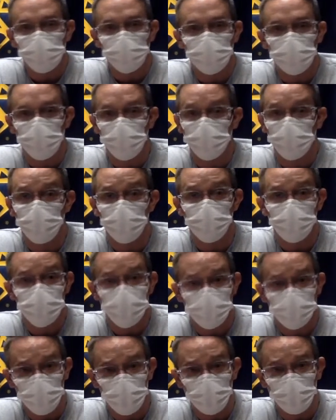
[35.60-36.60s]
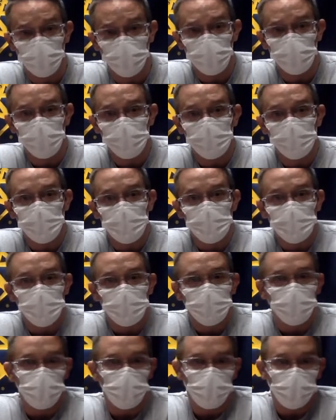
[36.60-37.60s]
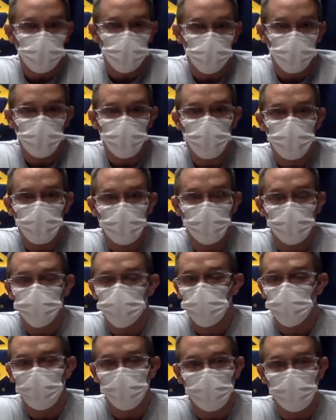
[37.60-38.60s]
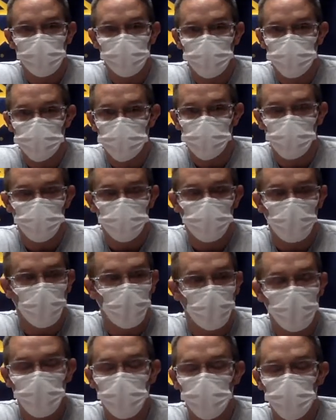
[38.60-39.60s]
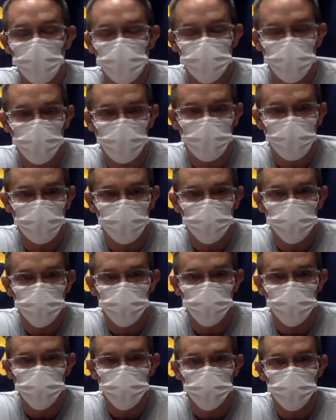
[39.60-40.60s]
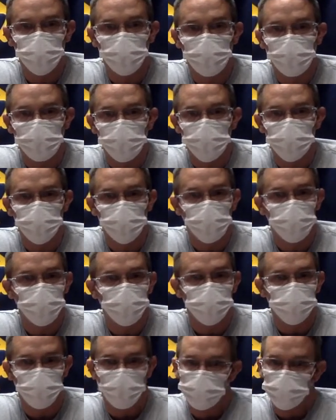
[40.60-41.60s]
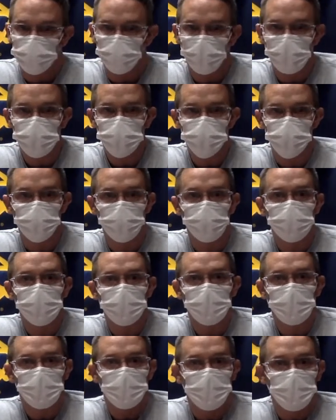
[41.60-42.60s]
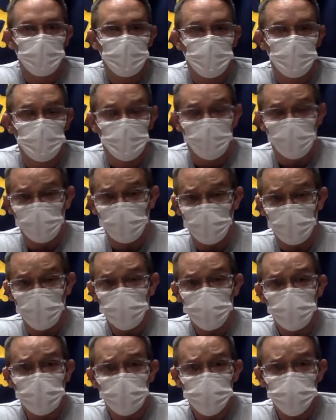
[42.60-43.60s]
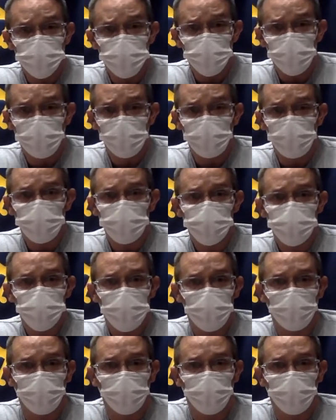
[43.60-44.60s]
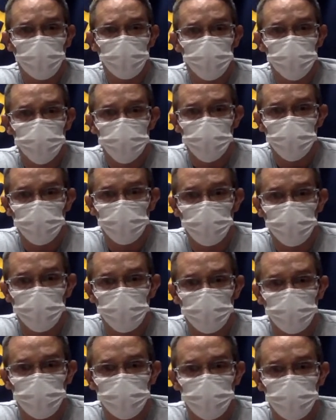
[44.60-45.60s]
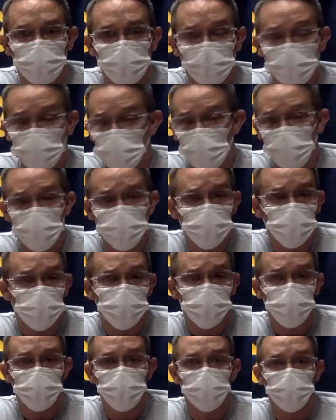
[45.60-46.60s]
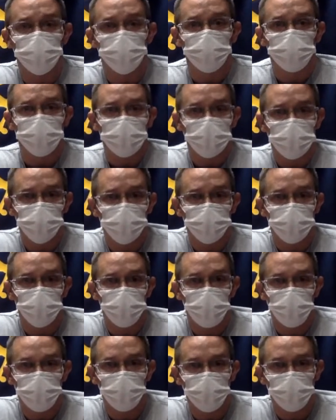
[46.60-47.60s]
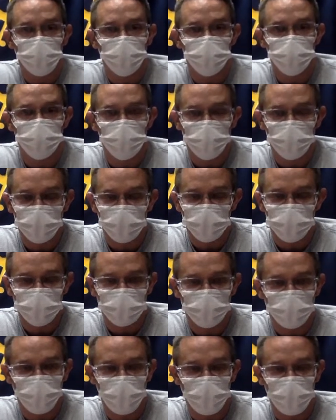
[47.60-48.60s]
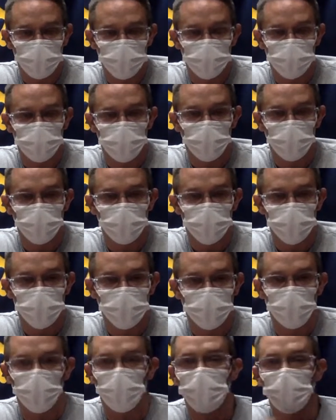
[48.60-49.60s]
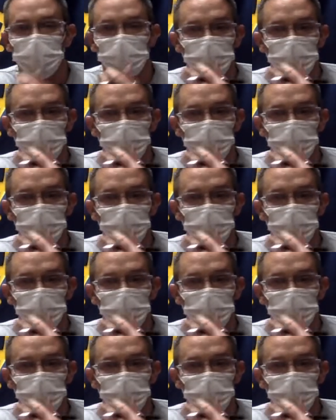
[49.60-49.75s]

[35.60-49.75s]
we encourage everyone, come out to the union meetings. We had some great opportunities to get some people some information, clarify some things, and that's what we're supposed to do. That's what the union hall is for, and that's what the meetings are for. So